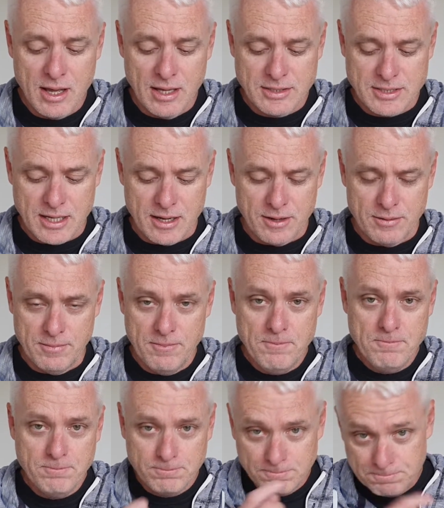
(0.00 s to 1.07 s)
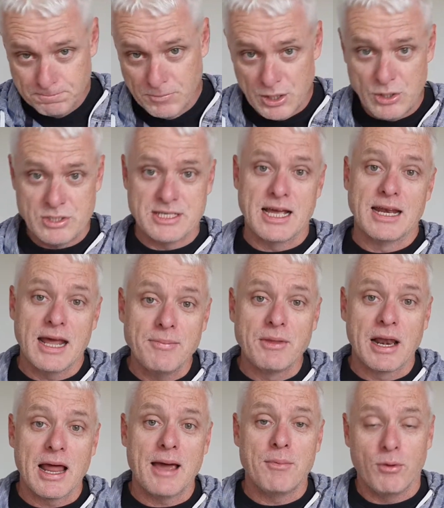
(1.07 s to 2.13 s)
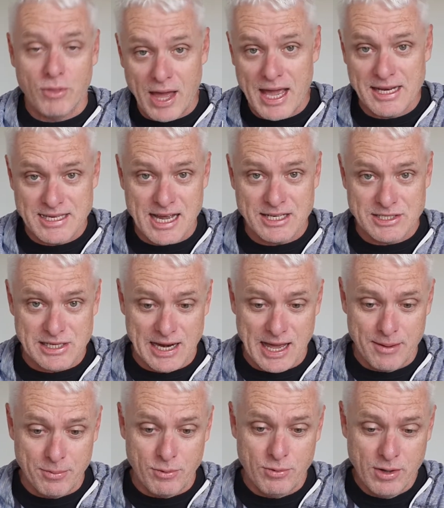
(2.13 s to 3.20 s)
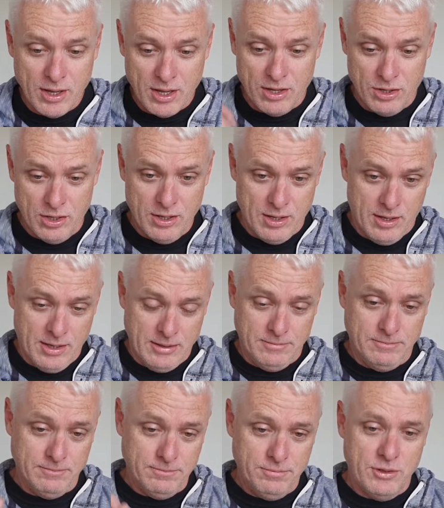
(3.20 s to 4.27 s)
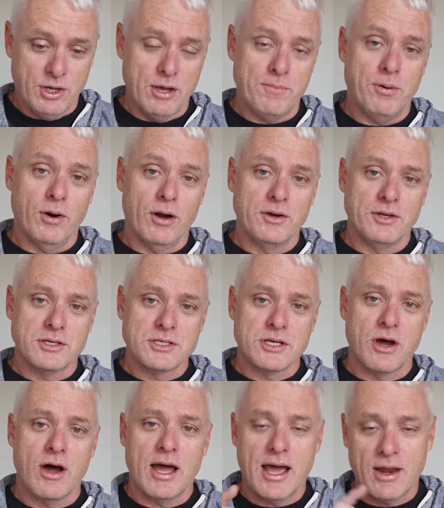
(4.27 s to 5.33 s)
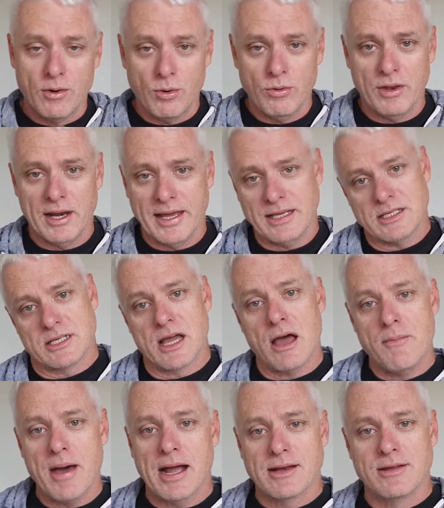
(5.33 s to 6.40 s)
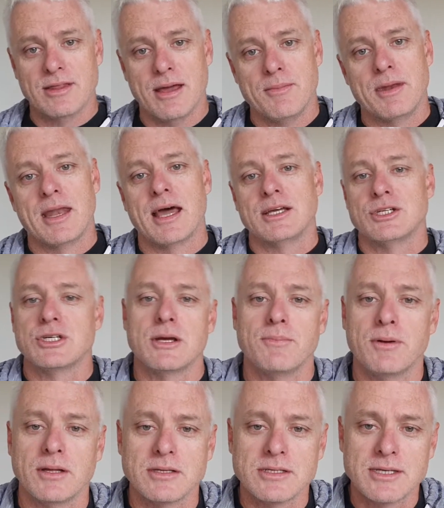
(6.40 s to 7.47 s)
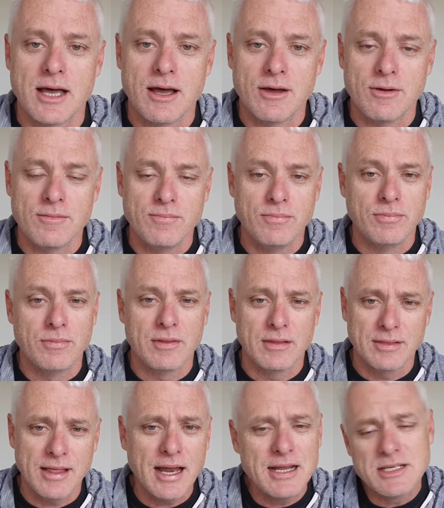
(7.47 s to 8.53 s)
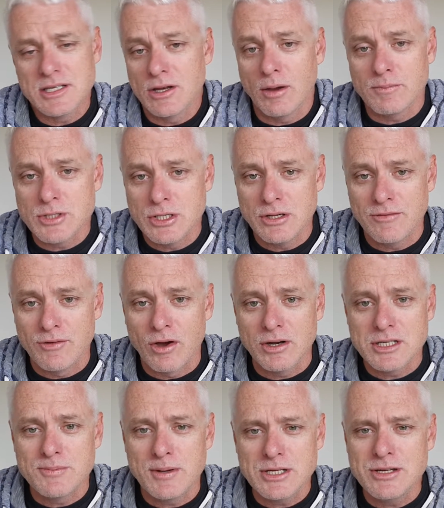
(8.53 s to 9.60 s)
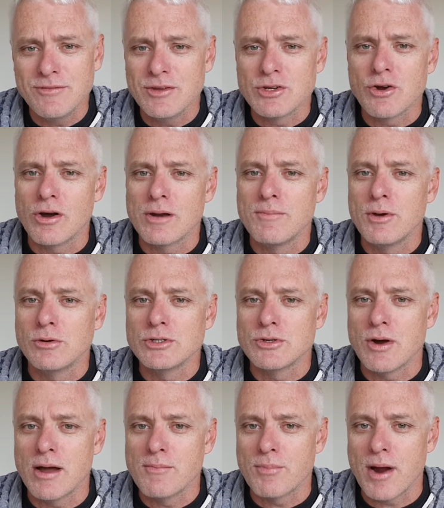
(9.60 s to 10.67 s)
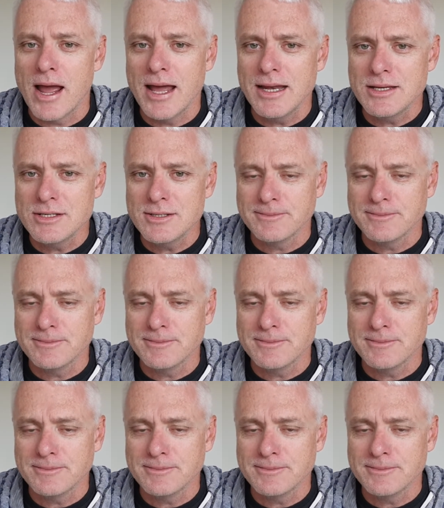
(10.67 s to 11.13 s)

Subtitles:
So you send them the label, they attach the label, you put on your site, and all the links go back to them and they ship it. So that is an option you've got, especially if you're trying to build your own brand.